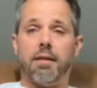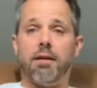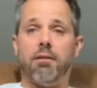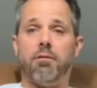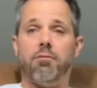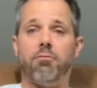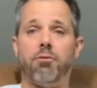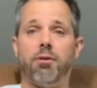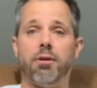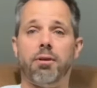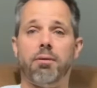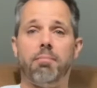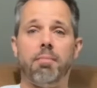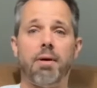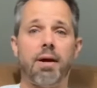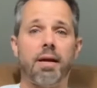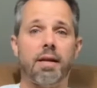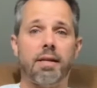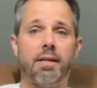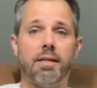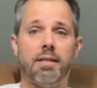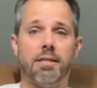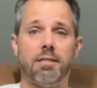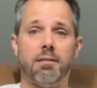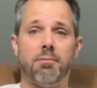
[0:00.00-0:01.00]
every
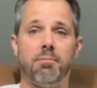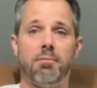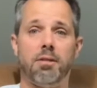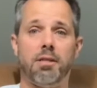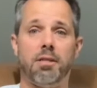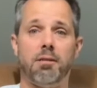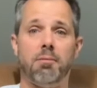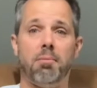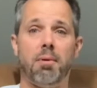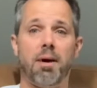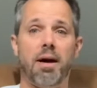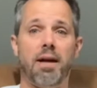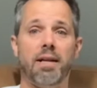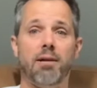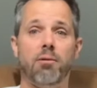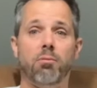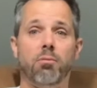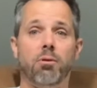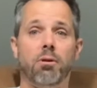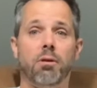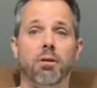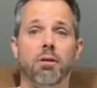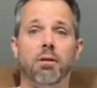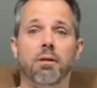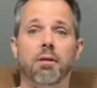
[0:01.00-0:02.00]
mechanism that the body
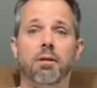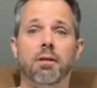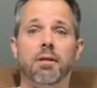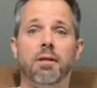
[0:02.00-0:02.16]
will